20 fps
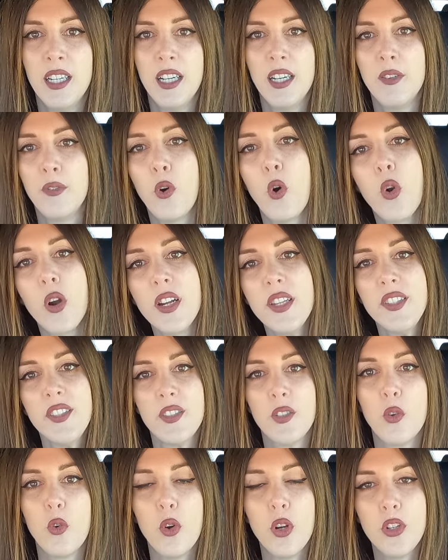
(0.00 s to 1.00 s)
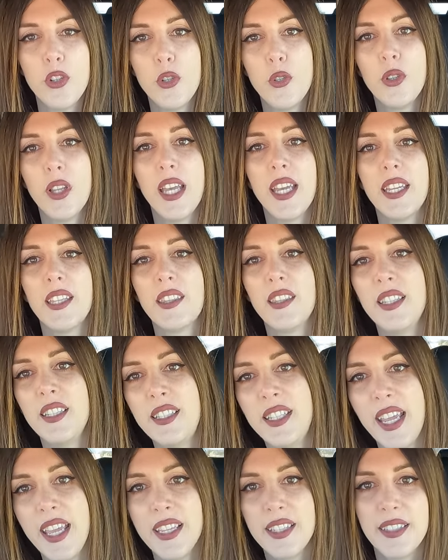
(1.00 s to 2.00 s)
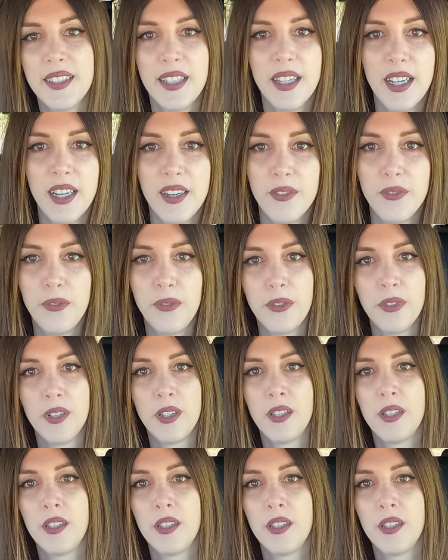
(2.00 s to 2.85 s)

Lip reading: of horse, or do you like the taste of...